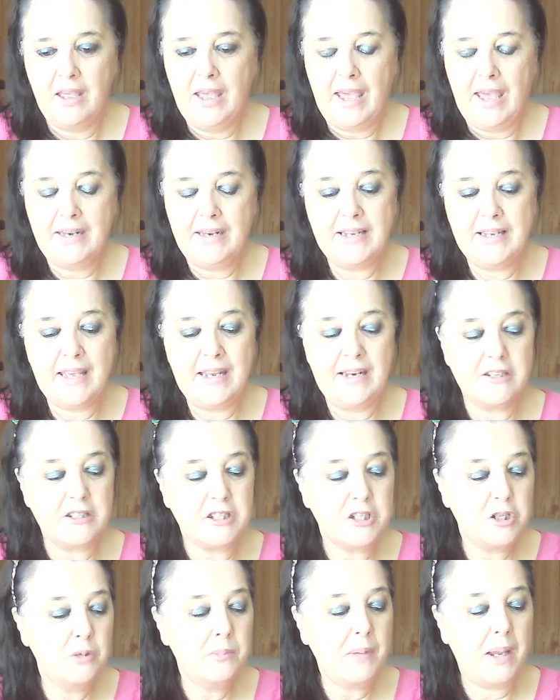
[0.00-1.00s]
And again, it
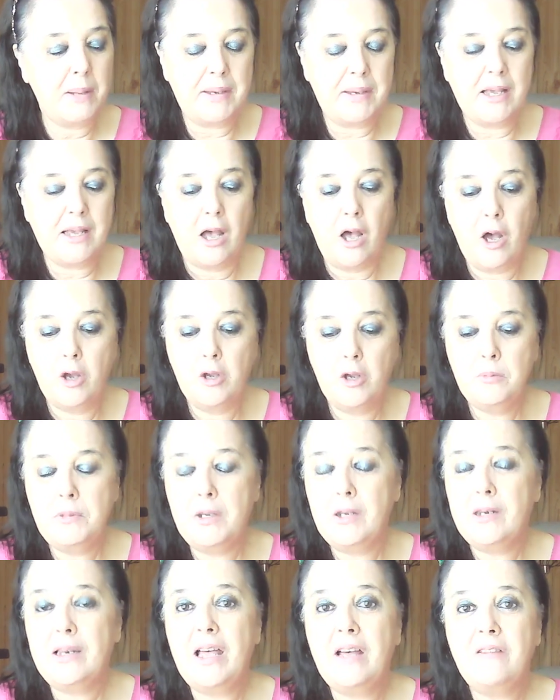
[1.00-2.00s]
still may be a home
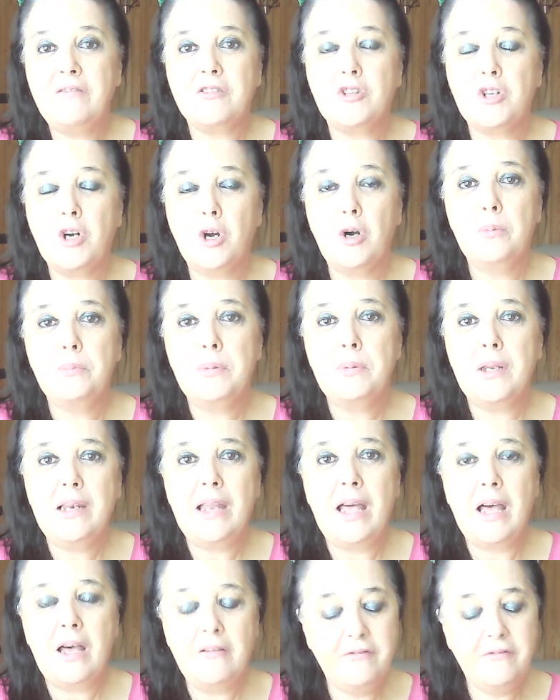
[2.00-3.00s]
you love, a job you
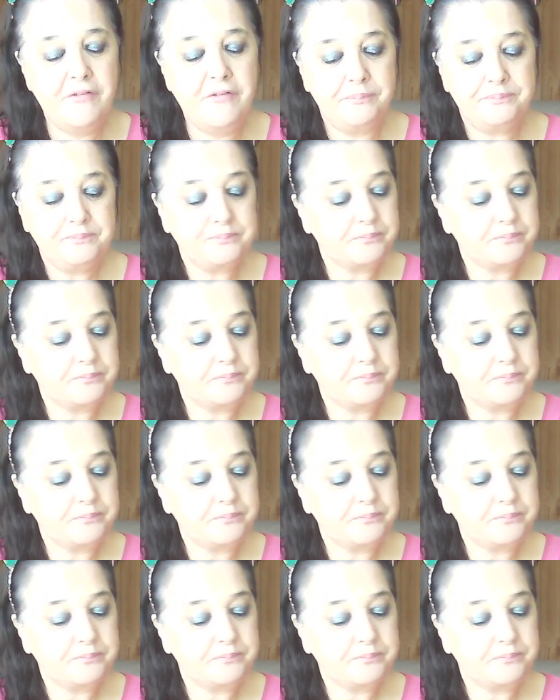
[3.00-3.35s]
love,